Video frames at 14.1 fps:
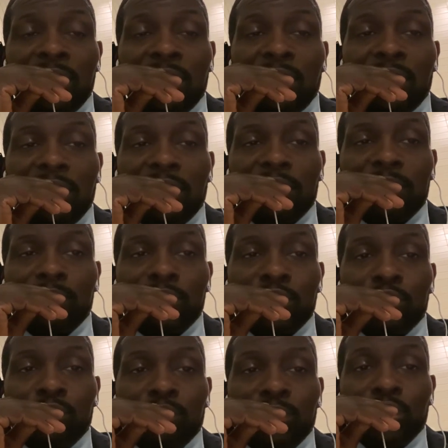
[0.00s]
when you
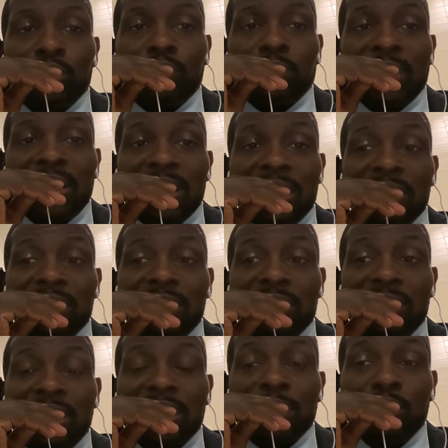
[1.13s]
when you play against this
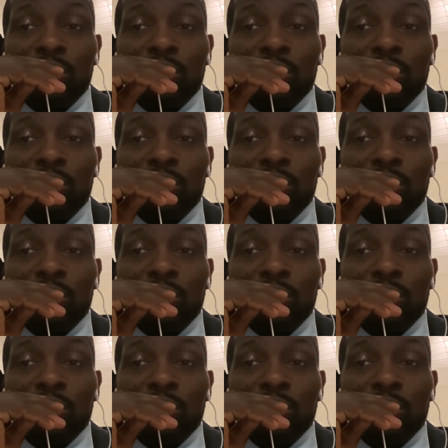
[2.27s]
team,